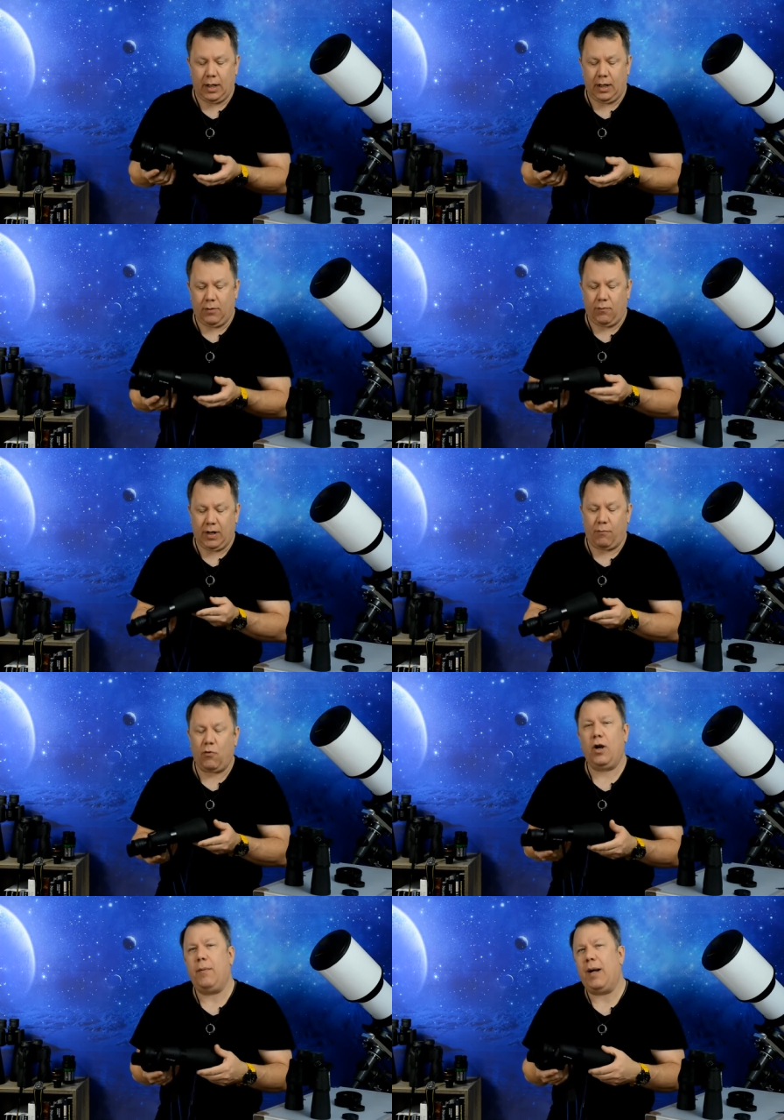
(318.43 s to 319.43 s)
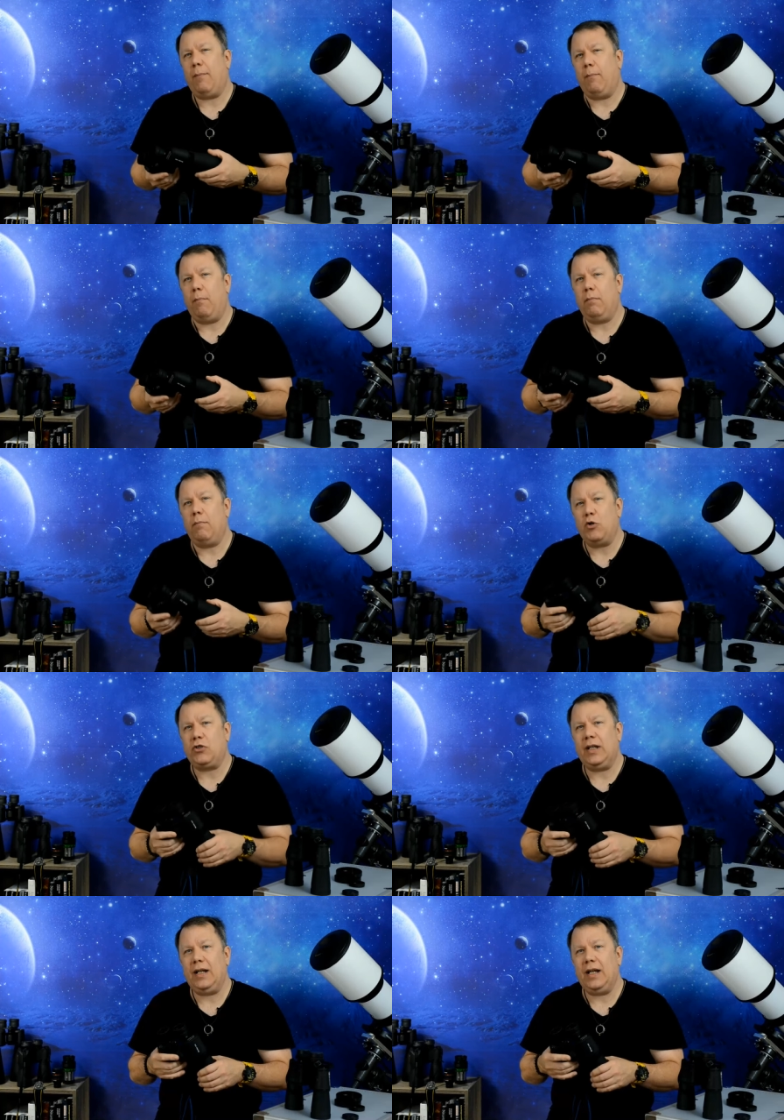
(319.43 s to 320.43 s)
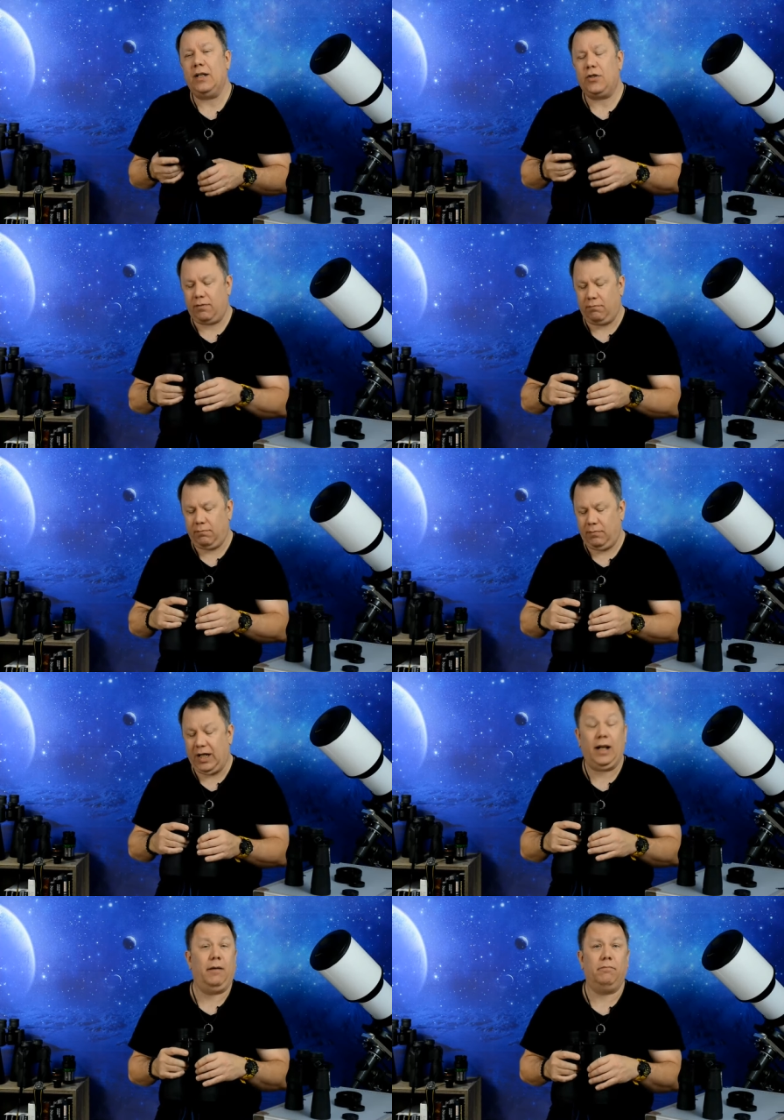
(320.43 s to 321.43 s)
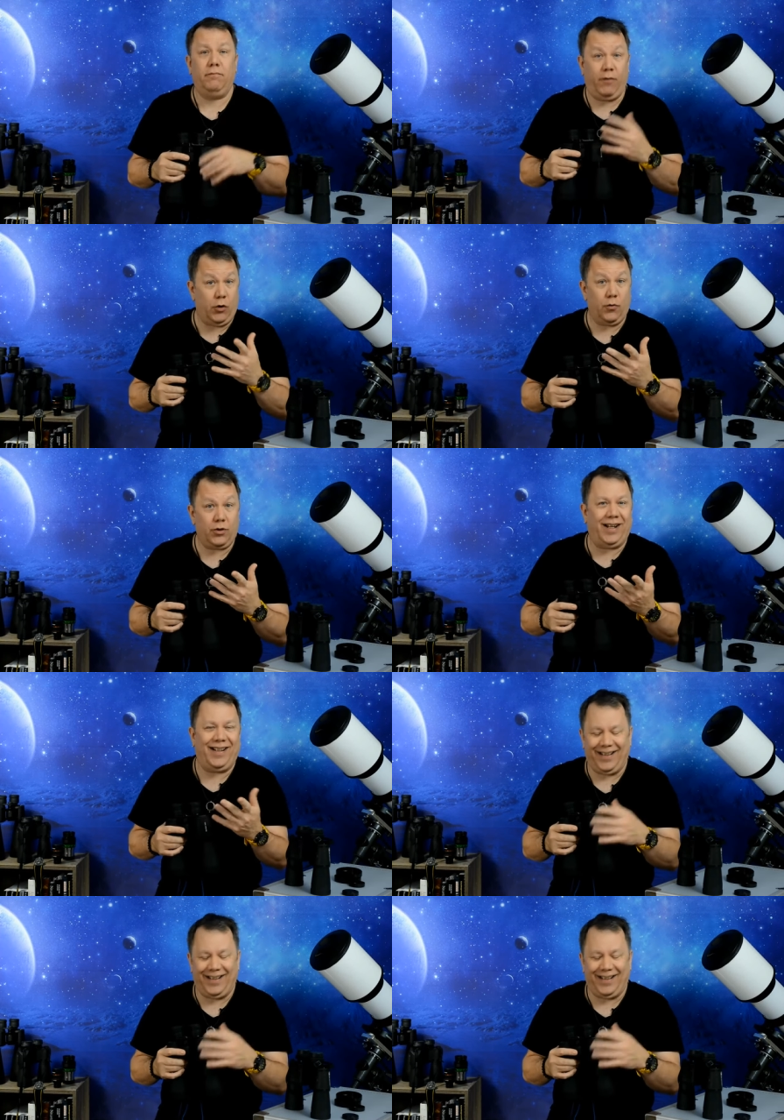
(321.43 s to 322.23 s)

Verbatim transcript: Uh, what I'm worried about mostly is getting views.